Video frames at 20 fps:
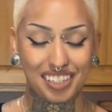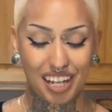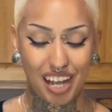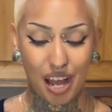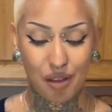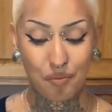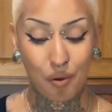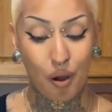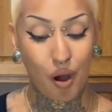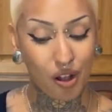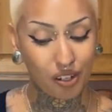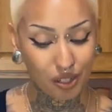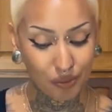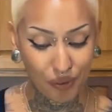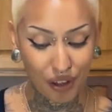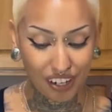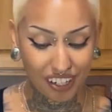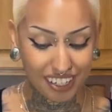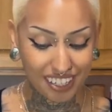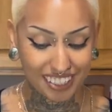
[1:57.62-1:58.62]
I'm all
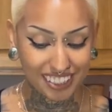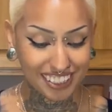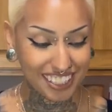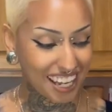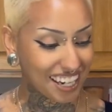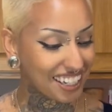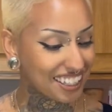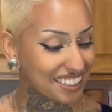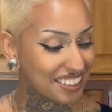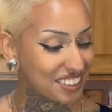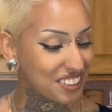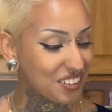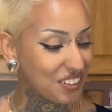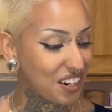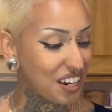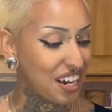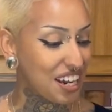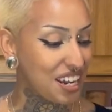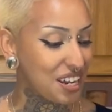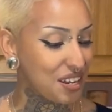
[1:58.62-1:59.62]
about an aesthetic, so
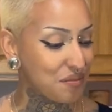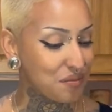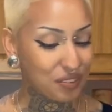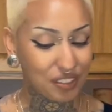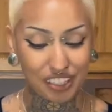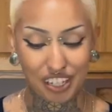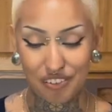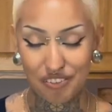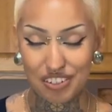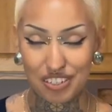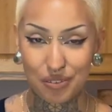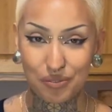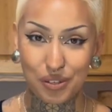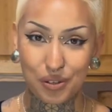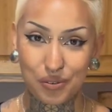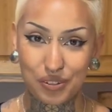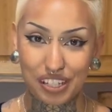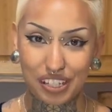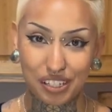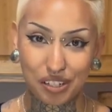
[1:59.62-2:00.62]
I am looking for something
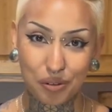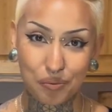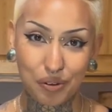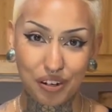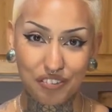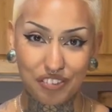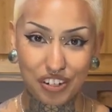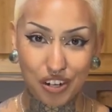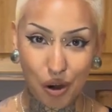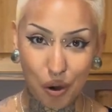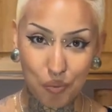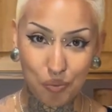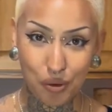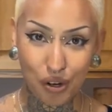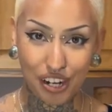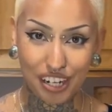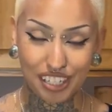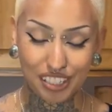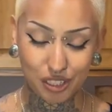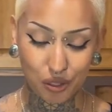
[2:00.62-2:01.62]
with a little bit of an
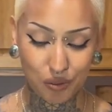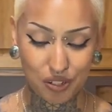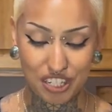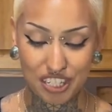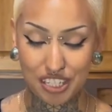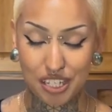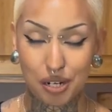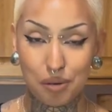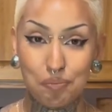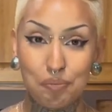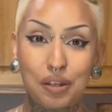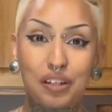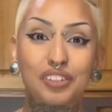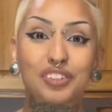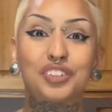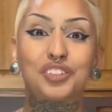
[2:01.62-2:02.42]
ombre, so we're just going to build